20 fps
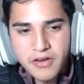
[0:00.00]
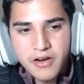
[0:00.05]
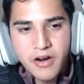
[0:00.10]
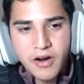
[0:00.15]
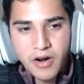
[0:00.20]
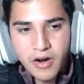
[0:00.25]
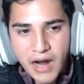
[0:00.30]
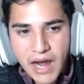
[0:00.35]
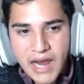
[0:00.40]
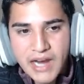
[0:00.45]

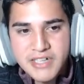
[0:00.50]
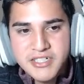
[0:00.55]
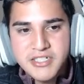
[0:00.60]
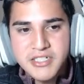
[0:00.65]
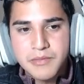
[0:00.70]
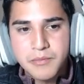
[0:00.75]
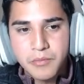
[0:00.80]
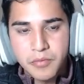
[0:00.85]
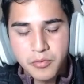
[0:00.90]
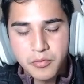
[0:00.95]
are
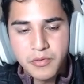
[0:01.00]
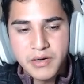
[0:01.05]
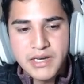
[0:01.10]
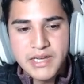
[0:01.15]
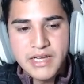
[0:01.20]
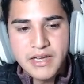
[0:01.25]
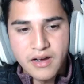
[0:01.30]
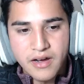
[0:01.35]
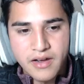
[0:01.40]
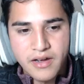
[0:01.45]
actually
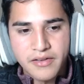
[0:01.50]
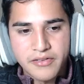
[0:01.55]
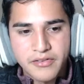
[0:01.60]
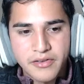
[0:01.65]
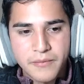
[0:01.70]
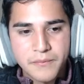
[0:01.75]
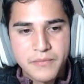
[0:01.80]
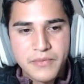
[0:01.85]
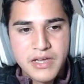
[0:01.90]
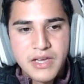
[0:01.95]
pretty
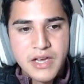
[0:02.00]
awesome.